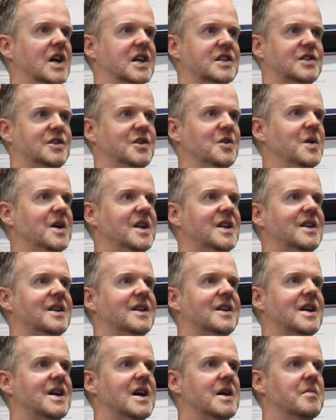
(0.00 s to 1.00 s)
Just do it.
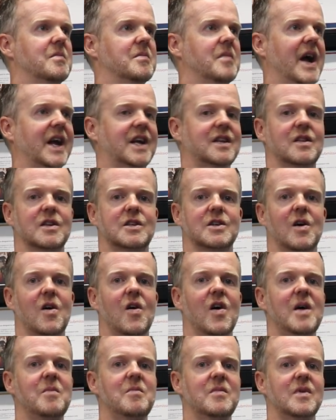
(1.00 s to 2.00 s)
Make the
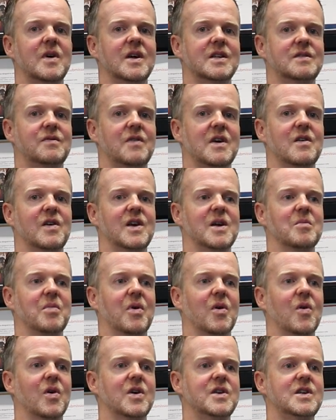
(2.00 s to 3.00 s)
time, that's very
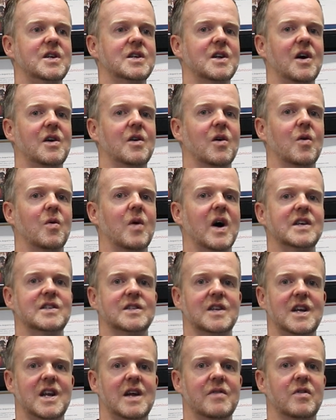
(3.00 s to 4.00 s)
important. You don't
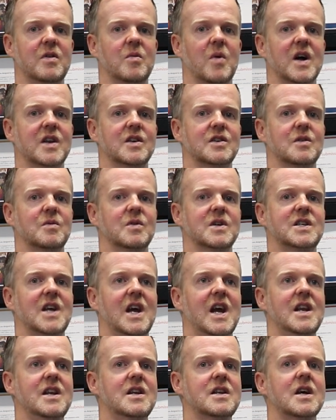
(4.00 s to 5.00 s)
always need everyone to
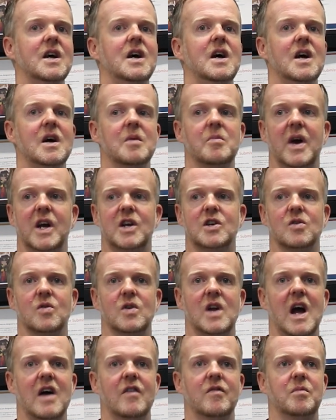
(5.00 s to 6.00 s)
attend. Make
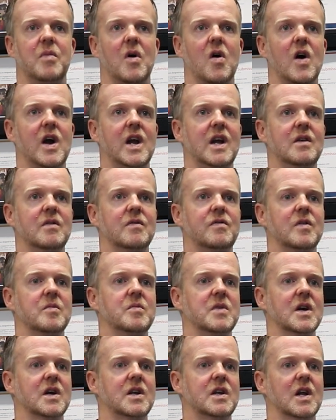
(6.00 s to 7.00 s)
sure you have buy in
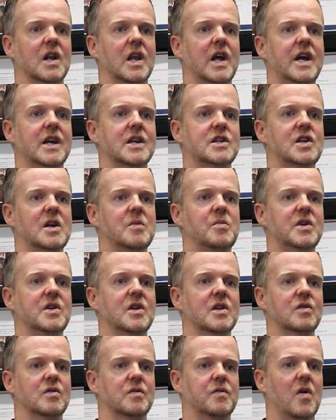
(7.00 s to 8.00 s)
from your, your leadership,
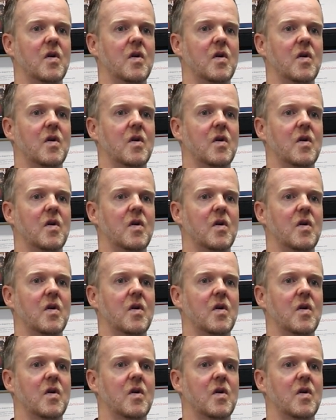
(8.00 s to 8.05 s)
and you'll